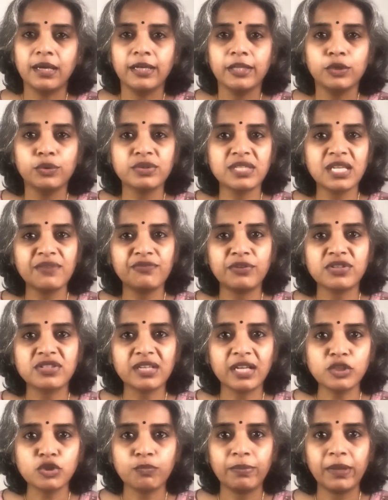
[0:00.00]
You see, for
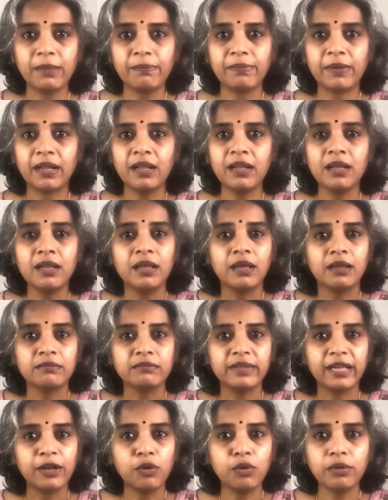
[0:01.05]
such people,
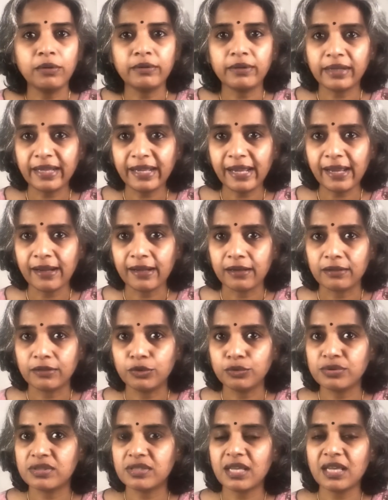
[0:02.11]
they don't need
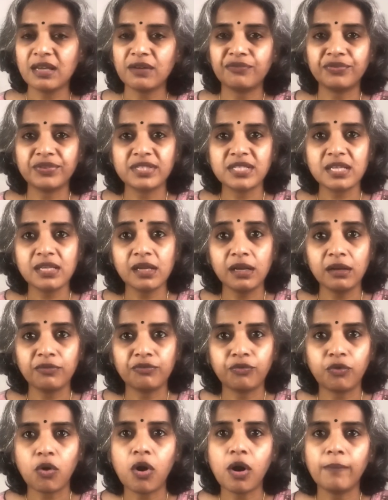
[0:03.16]
to see a physical
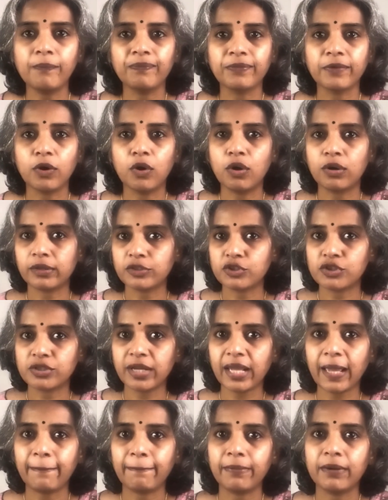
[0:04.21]
form or a
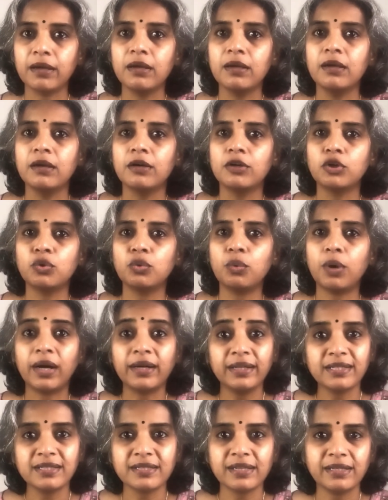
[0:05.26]
shape to
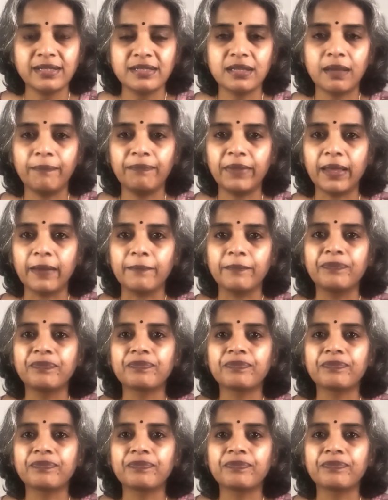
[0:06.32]
understand something.